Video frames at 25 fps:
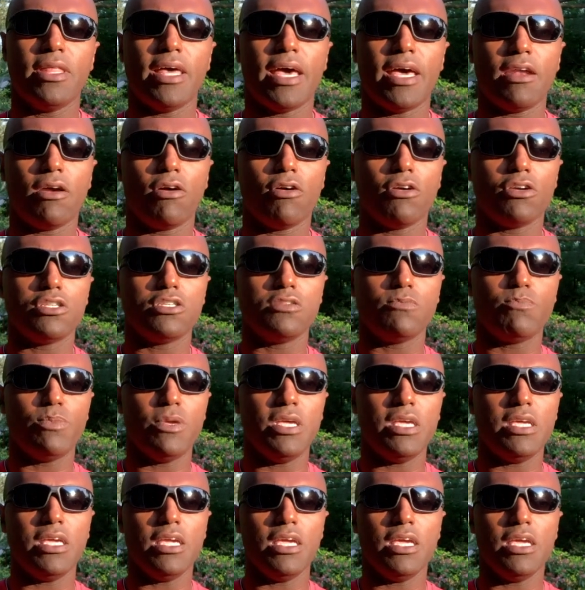that are
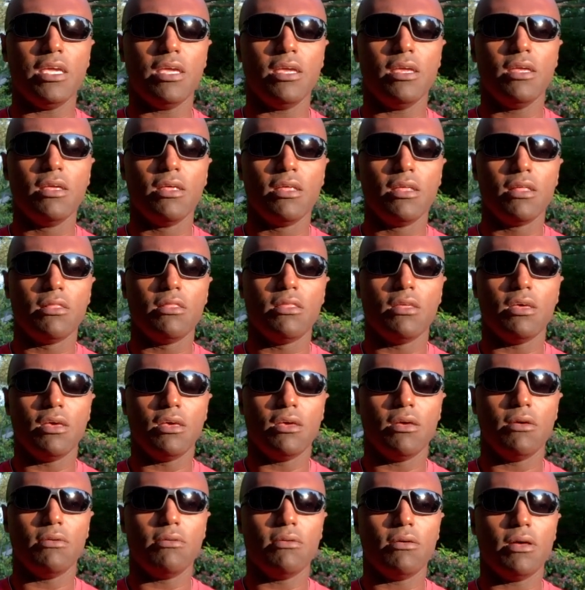speaking
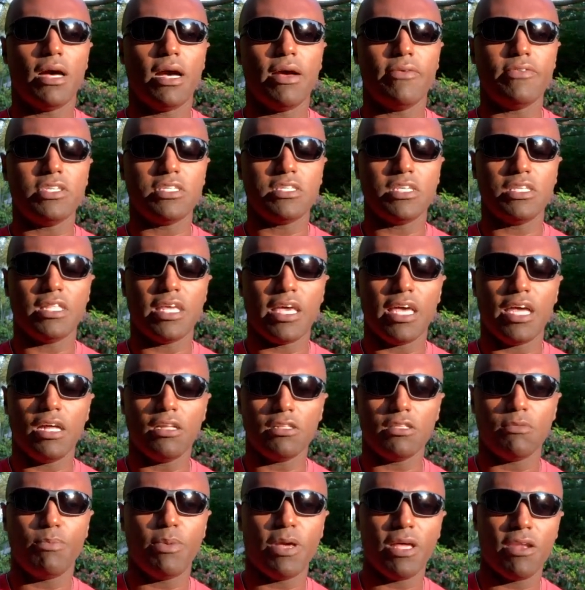the
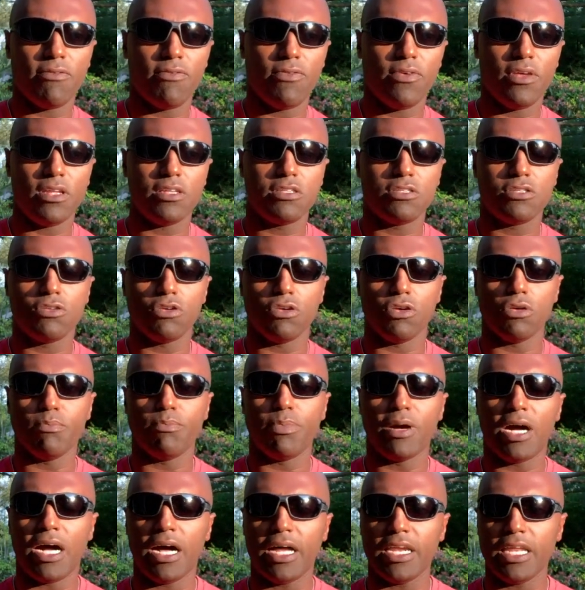health benefits to your
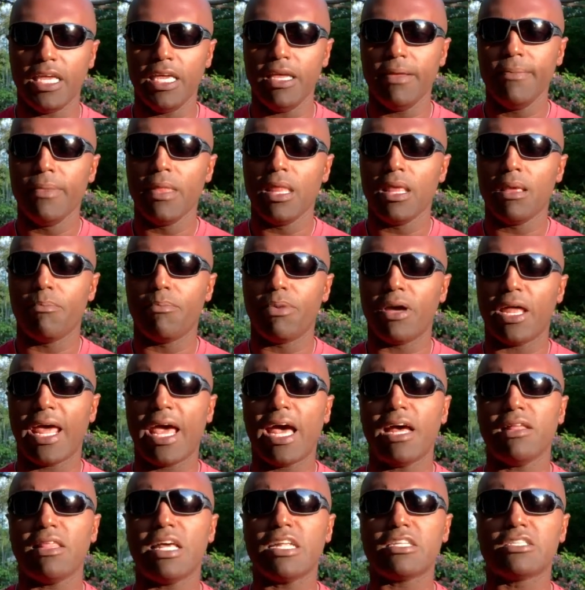body, but
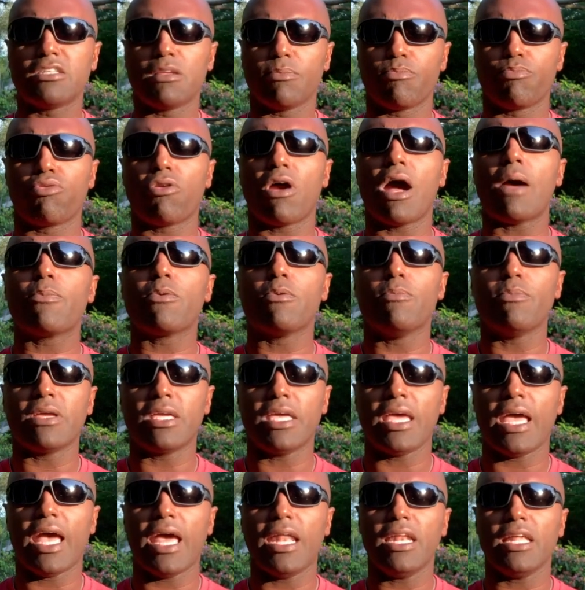how that's the proper
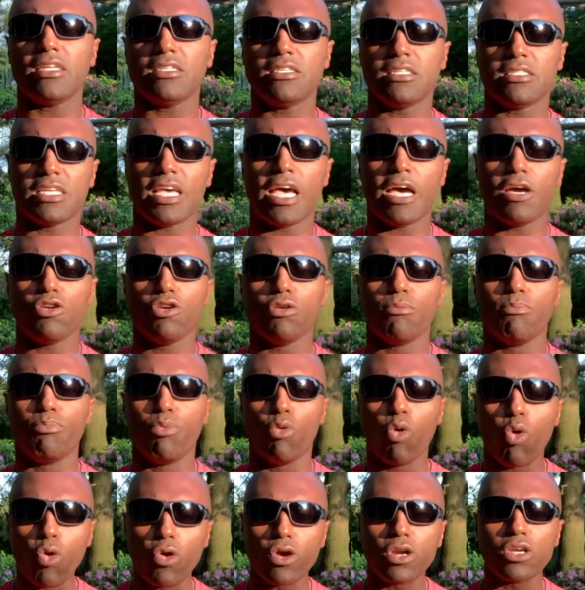mechanics. It's how you're
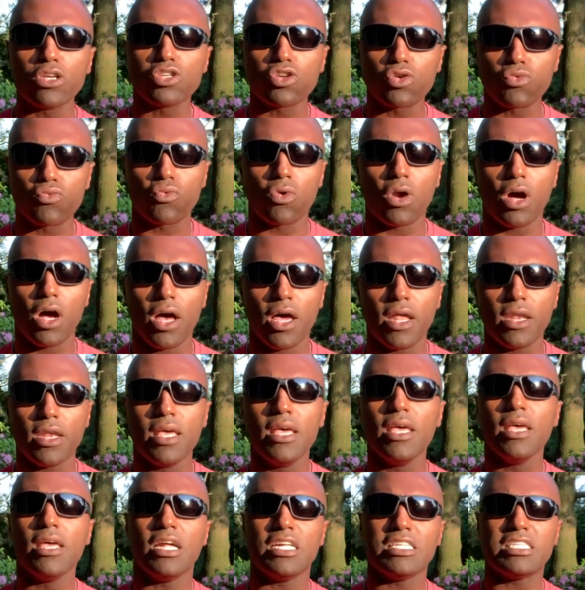born to run.
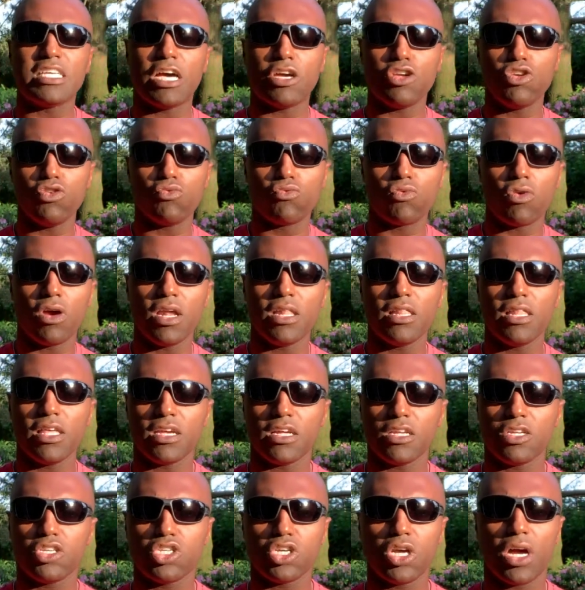It's how you run like
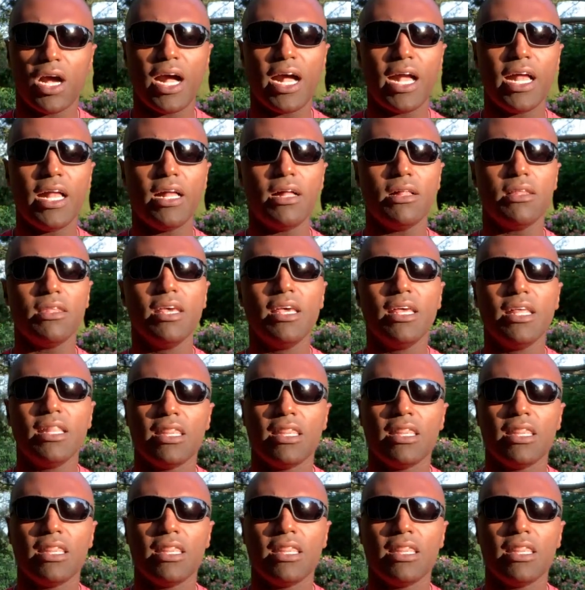a child.